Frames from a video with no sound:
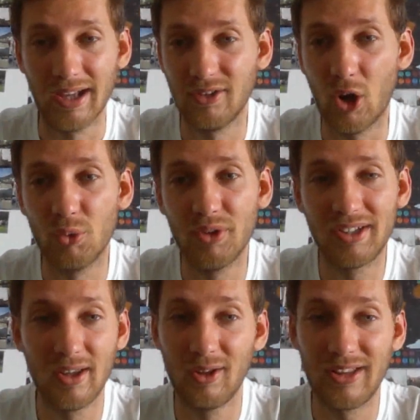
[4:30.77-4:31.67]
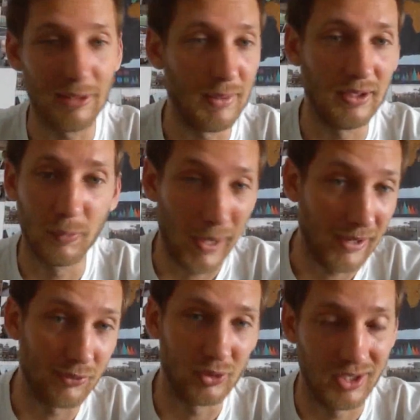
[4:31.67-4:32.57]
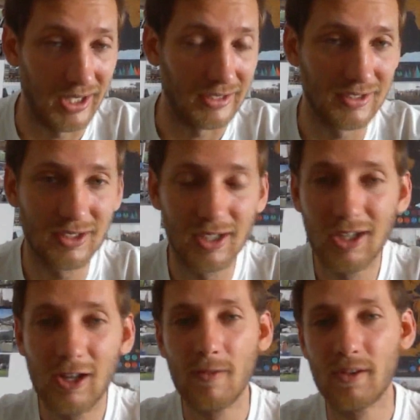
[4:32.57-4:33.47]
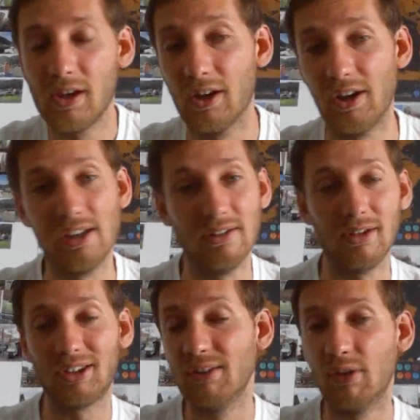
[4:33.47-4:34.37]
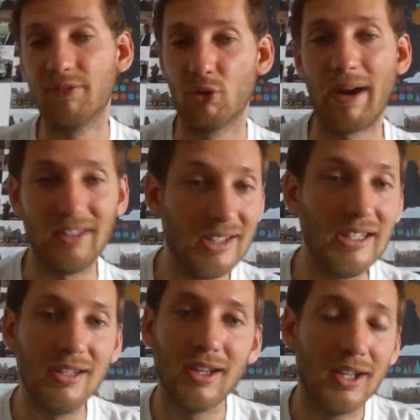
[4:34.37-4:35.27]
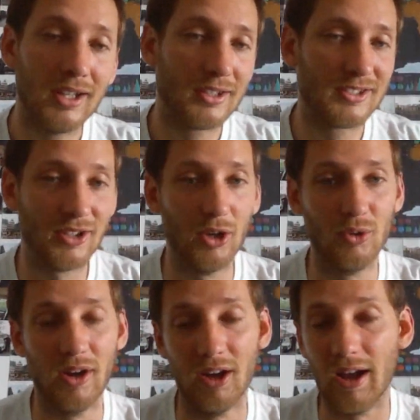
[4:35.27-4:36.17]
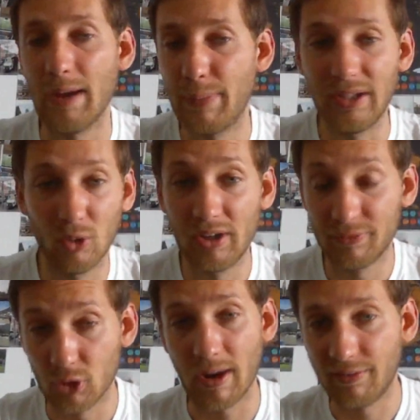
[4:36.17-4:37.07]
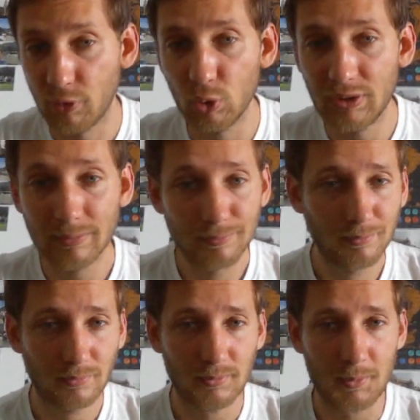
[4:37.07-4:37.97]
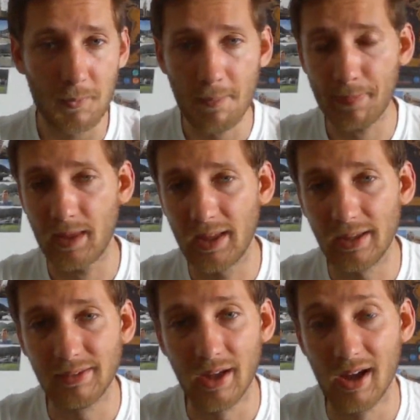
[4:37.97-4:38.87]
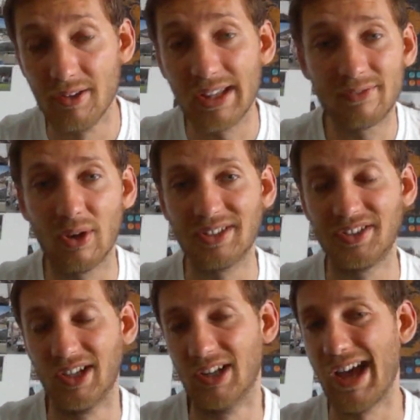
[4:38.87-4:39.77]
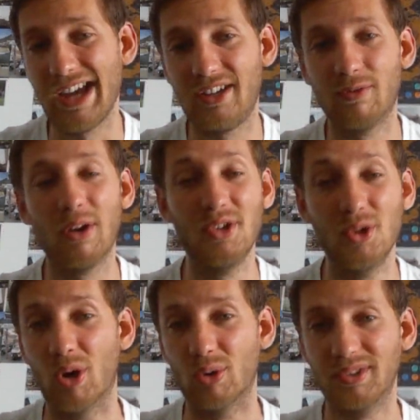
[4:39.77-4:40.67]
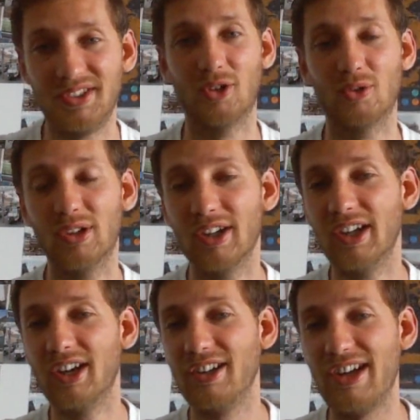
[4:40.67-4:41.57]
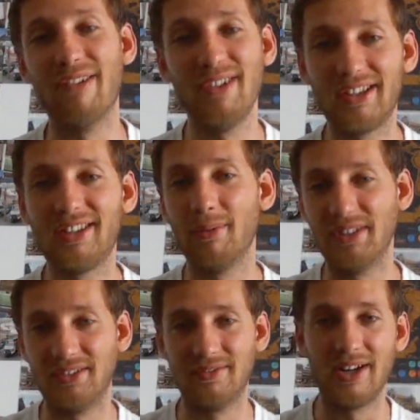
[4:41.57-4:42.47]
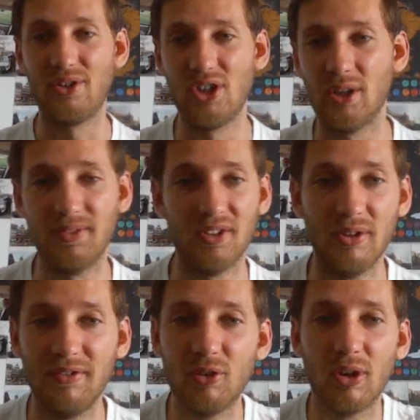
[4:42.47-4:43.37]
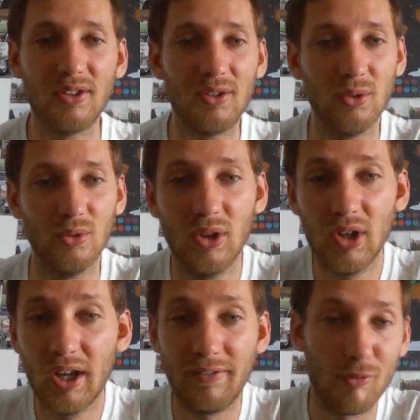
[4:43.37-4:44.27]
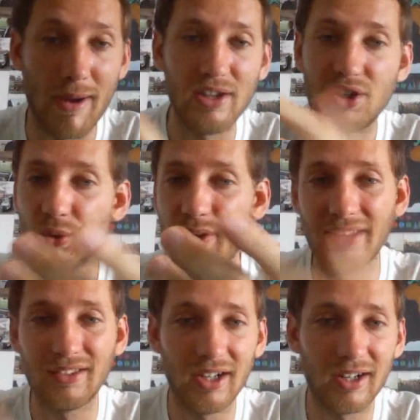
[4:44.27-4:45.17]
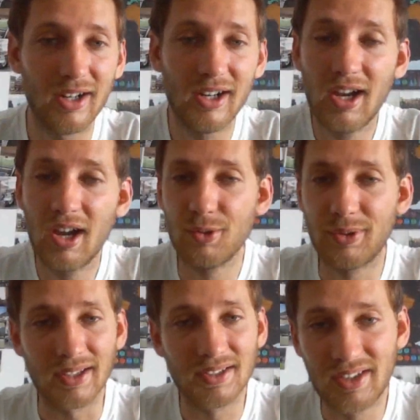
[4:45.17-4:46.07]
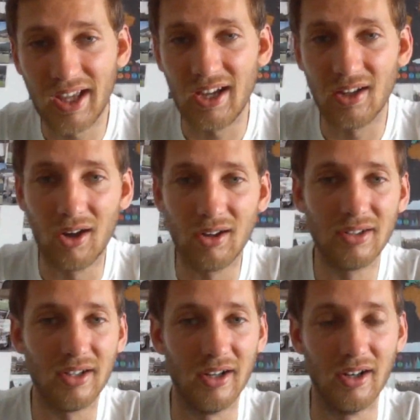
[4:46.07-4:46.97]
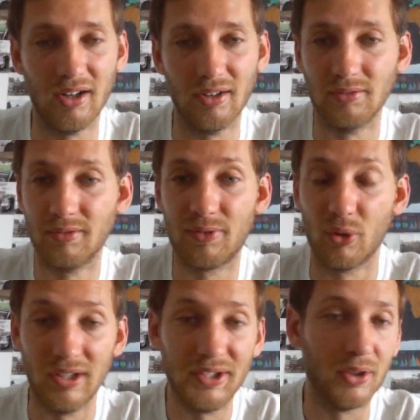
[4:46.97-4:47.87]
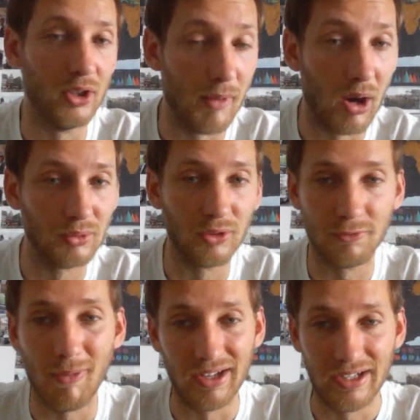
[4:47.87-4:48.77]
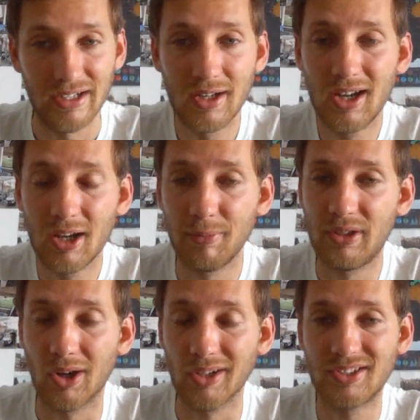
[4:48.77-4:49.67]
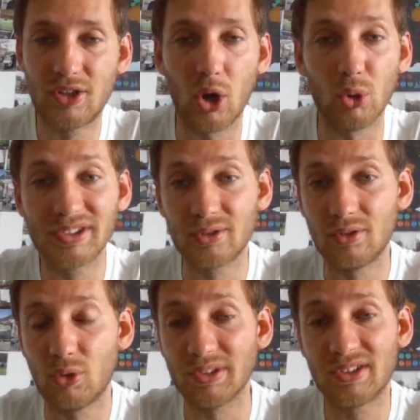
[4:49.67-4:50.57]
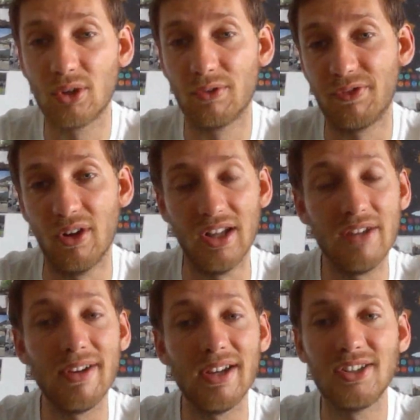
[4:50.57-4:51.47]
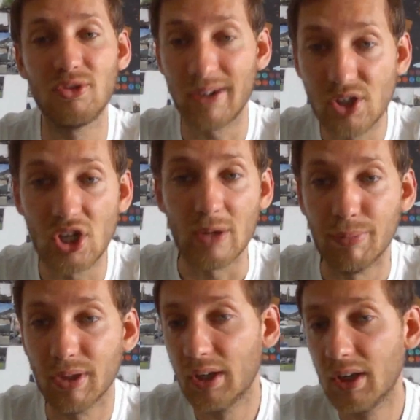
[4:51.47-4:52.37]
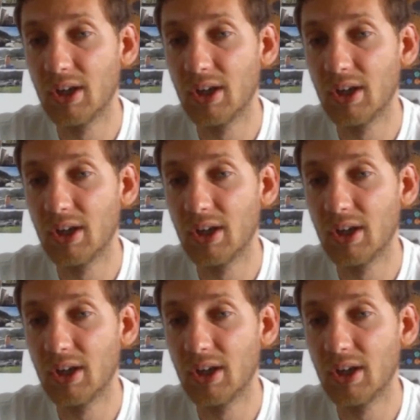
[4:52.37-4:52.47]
and the owner didn't let me to pay for the drinks, not even for my tea. So I paid only for my food, and that was like €1. So yeah, Vietnam is very cheap. So if you manage to get there, you can stay long for a little amount of money because cost of living is very cheap.